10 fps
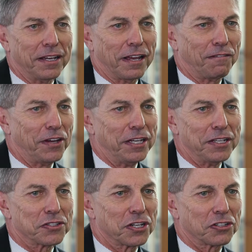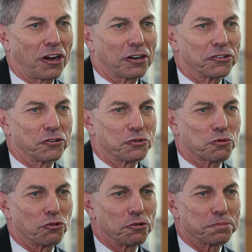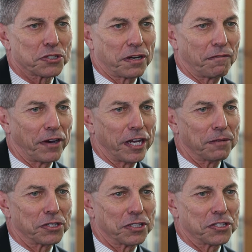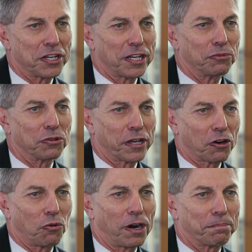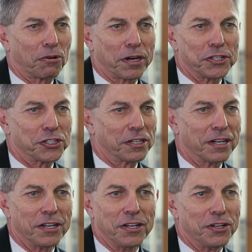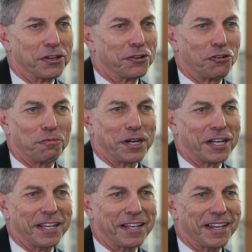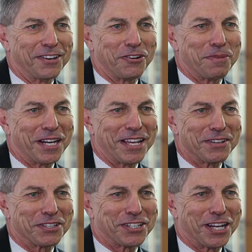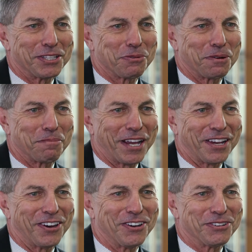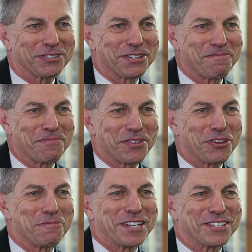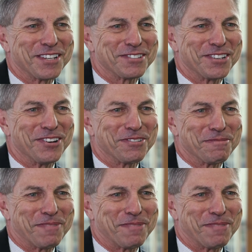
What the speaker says: If he needs to talk to those groups and invite them to the table and get cooperation, nobody hesitates when Mike calls. Nobody says no to